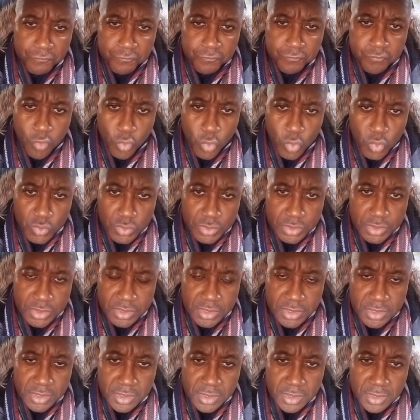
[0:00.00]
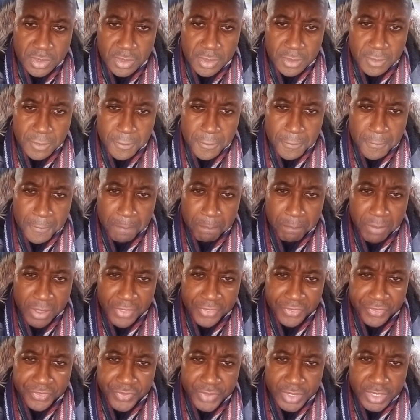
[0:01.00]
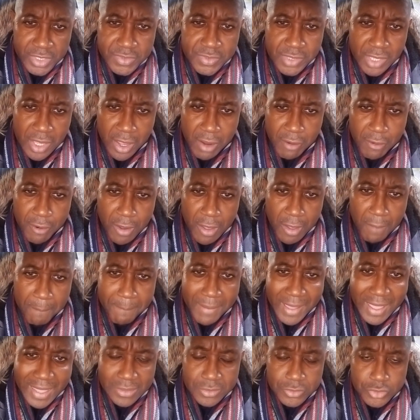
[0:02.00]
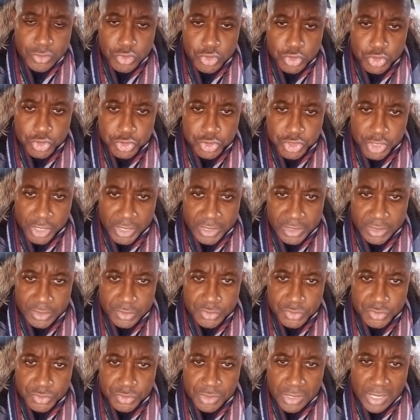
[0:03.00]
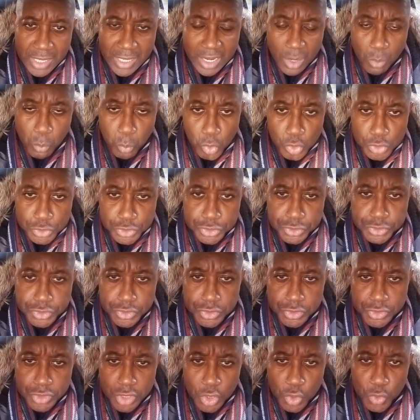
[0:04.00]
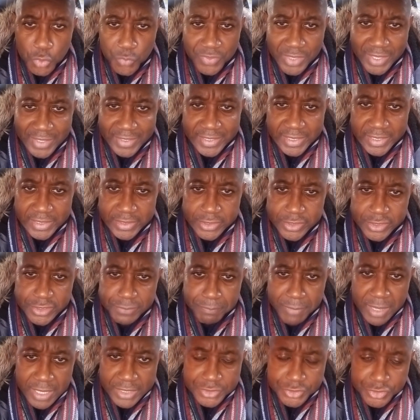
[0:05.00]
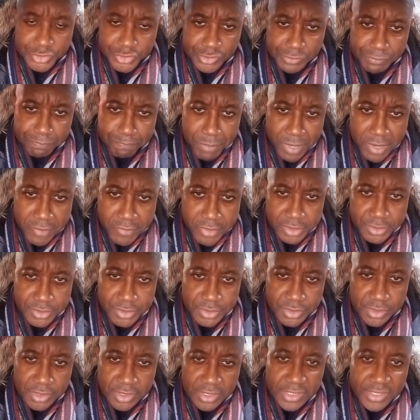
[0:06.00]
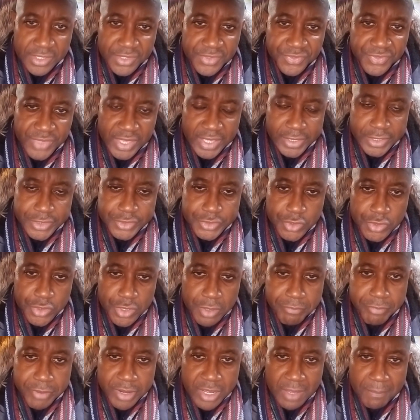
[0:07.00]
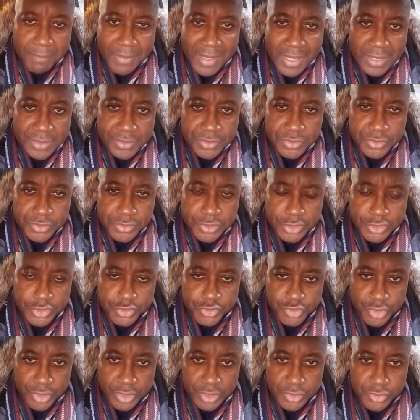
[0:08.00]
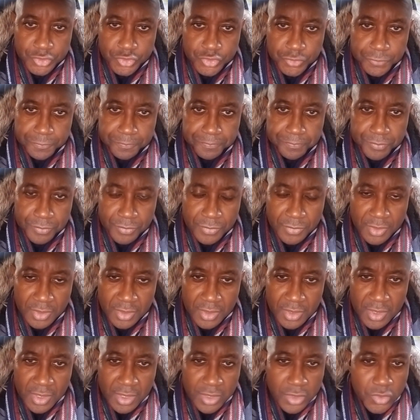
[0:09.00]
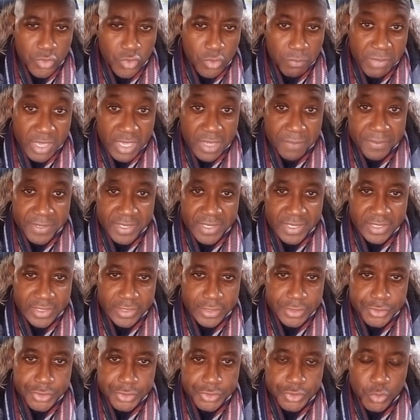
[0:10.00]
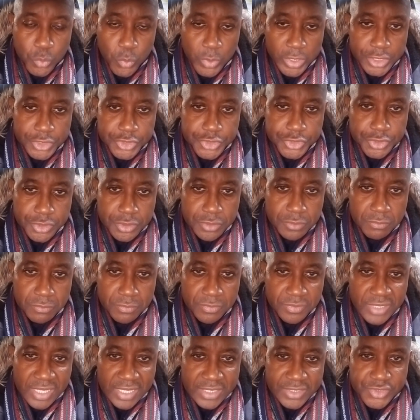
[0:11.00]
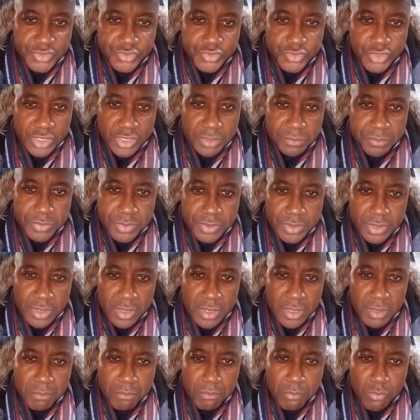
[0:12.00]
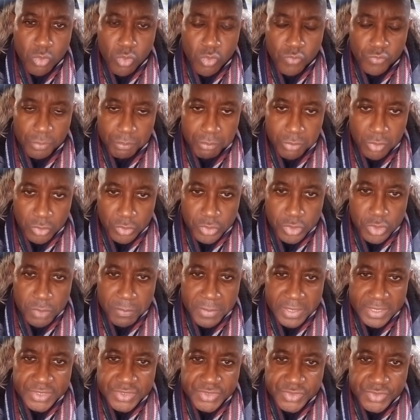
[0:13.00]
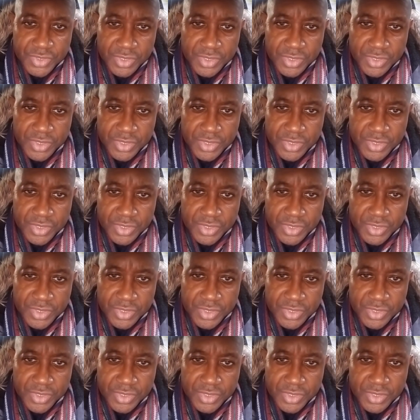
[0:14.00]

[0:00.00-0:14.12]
force. But things are about to change. And I want you to know that it is my spirit that is going to bring about this change. You may be in a situation that seems immovable. You may